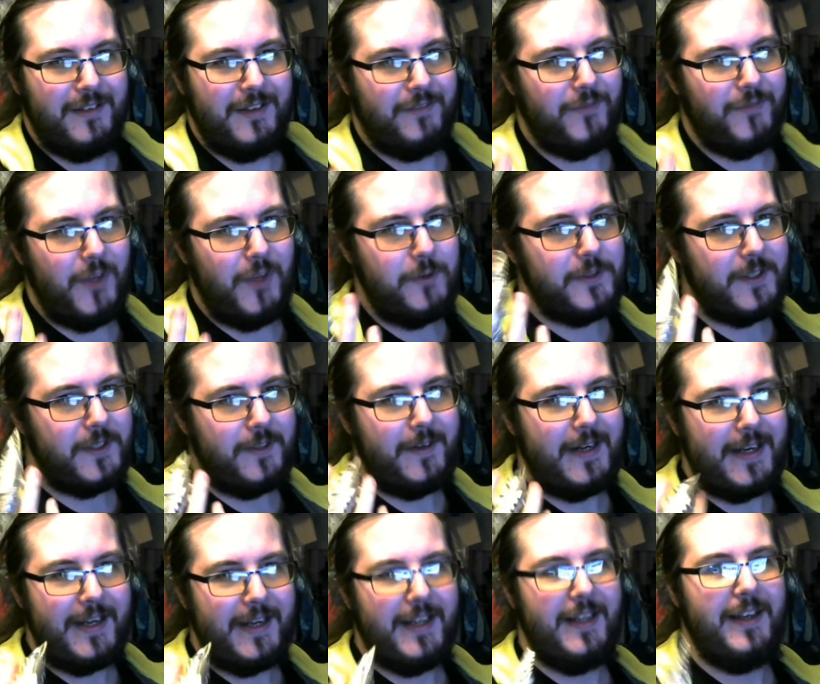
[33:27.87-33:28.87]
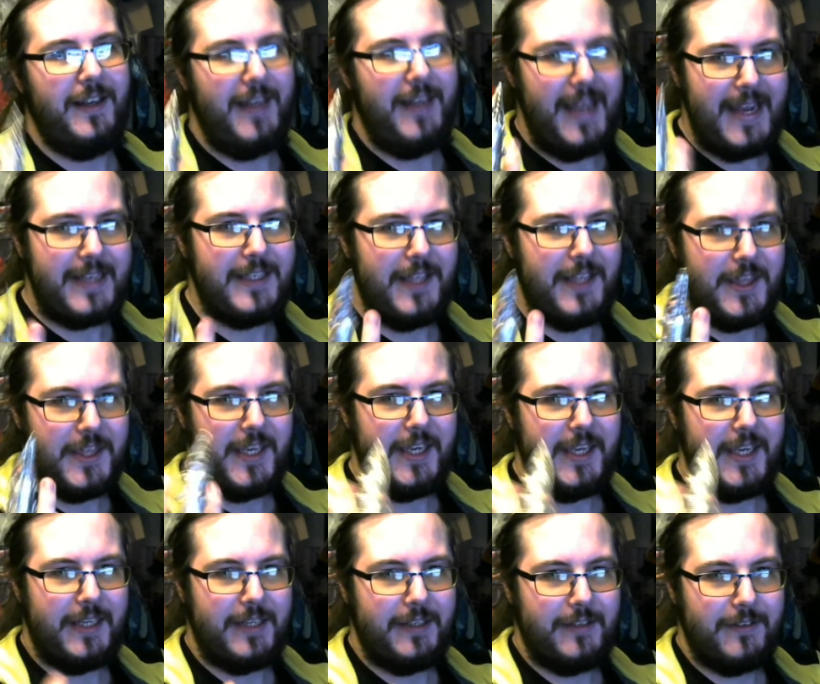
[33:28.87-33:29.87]
Those are a collector
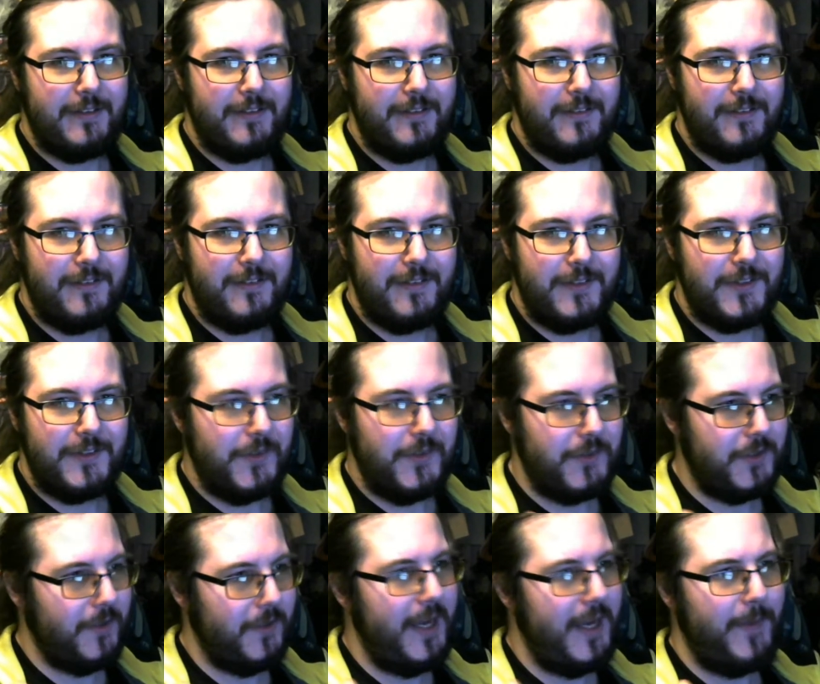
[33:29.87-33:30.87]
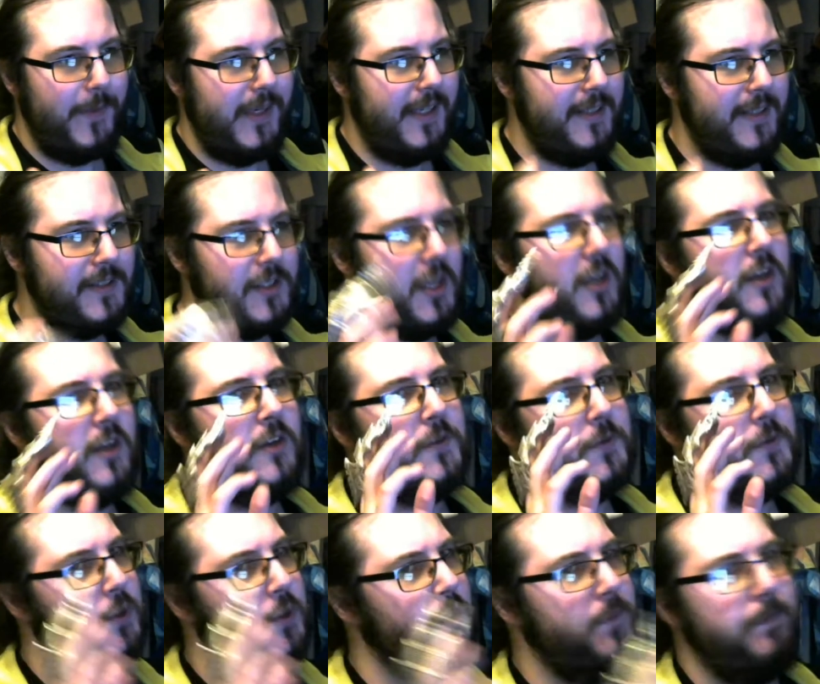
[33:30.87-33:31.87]
thing. So that means
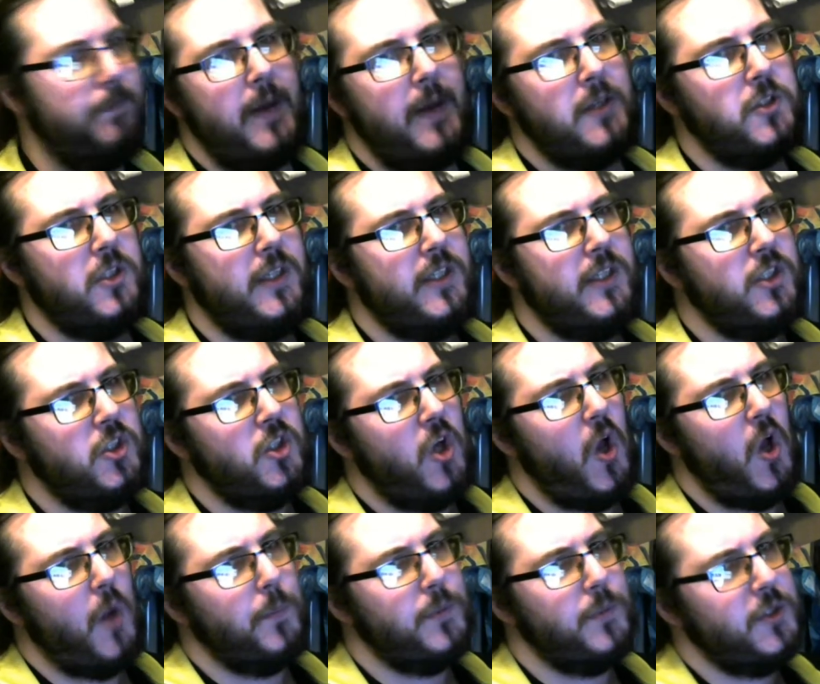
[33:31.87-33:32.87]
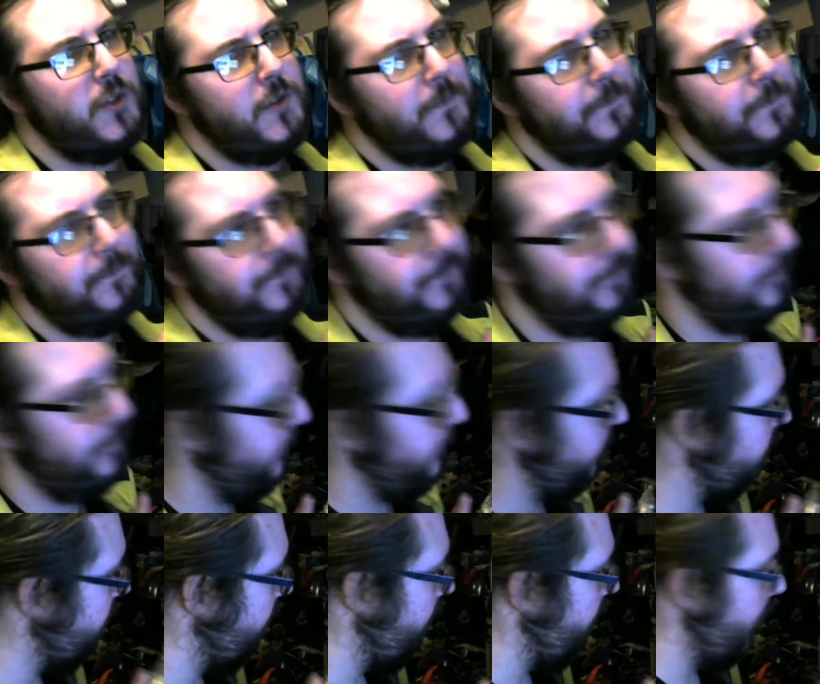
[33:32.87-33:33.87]
specialist shops.
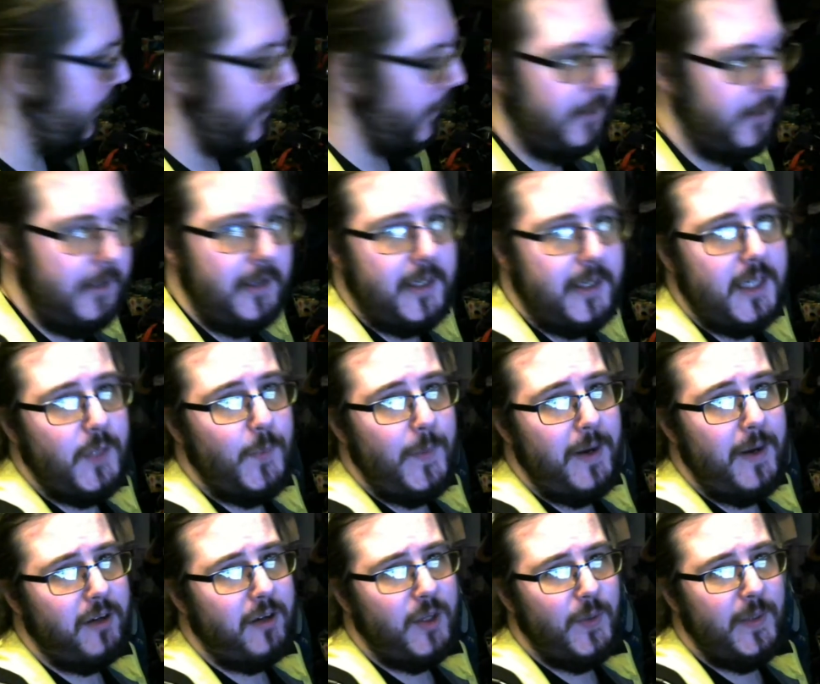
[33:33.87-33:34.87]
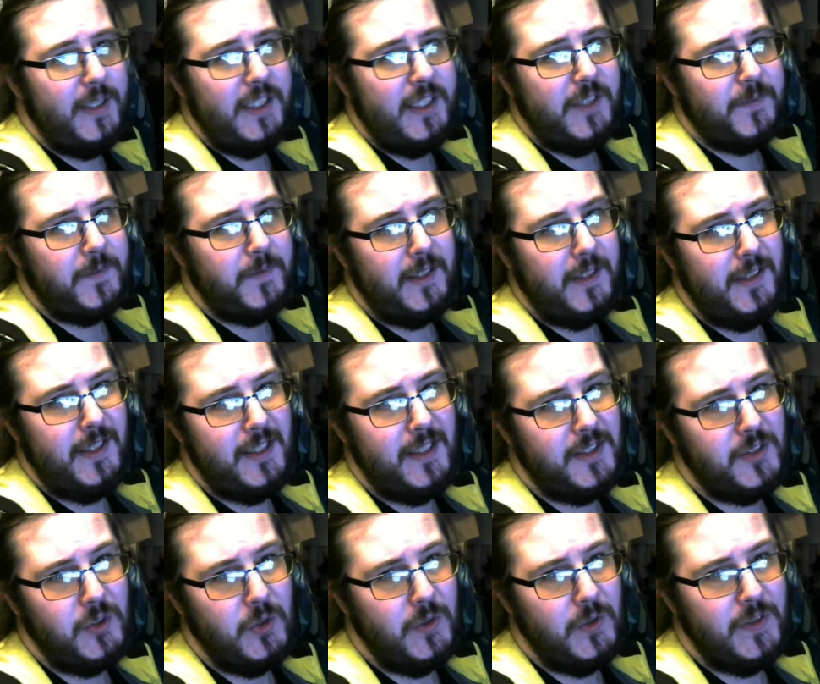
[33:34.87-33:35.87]
Unlike in America where you can find this
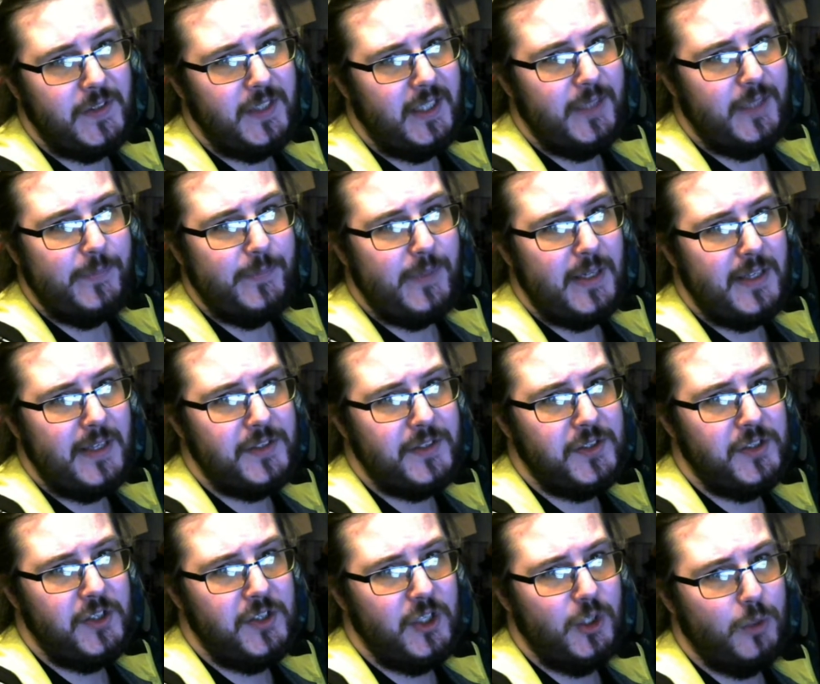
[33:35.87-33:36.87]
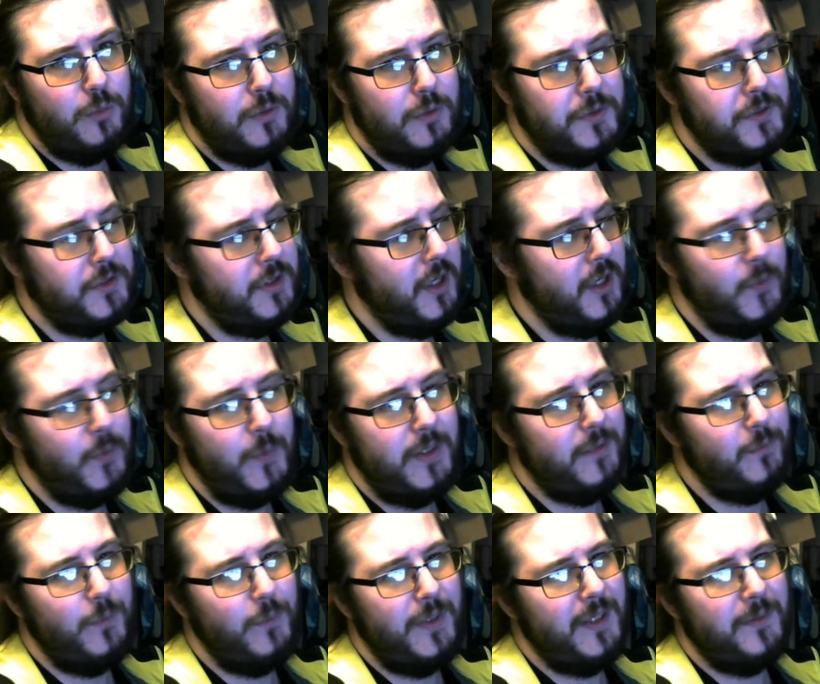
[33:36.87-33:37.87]
sort of thing at Barnes and Nobles. No, we
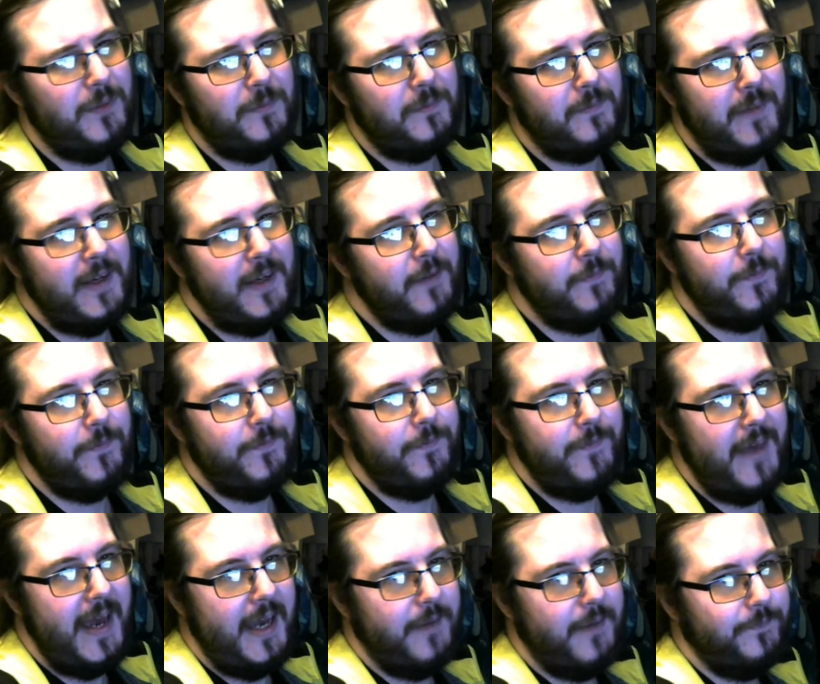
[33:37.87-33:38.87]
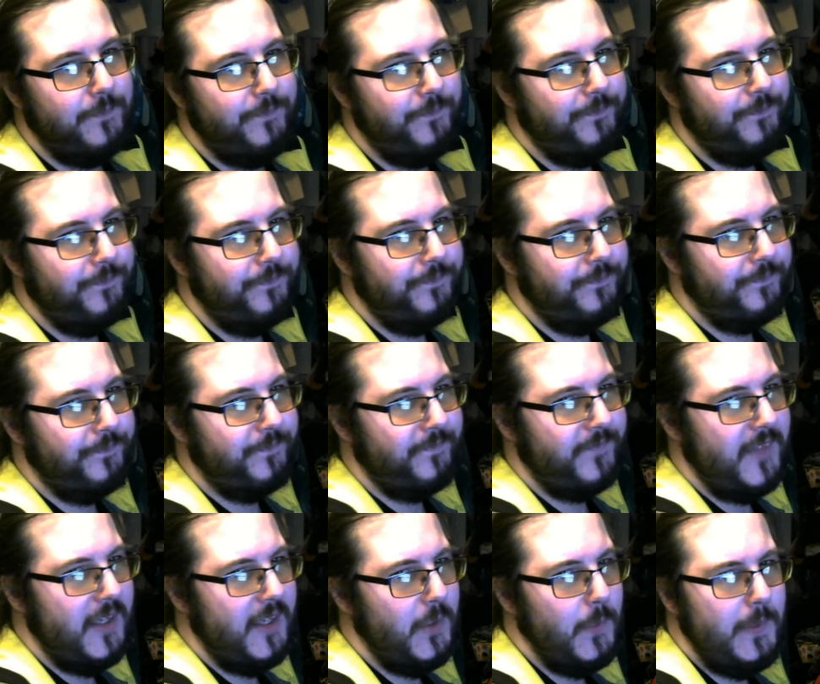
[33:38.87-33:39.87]
don't have that.
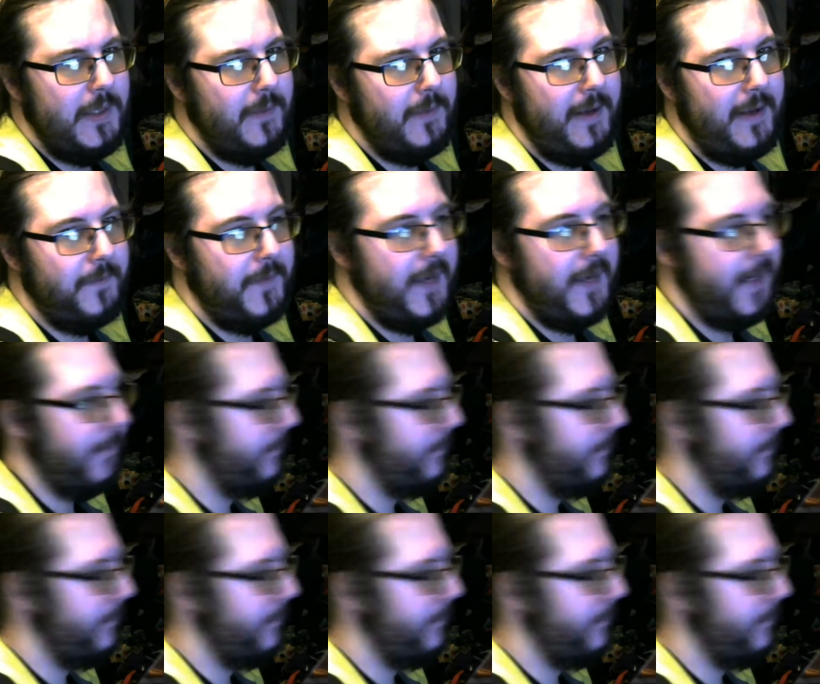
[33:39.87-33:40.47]
We don't have that.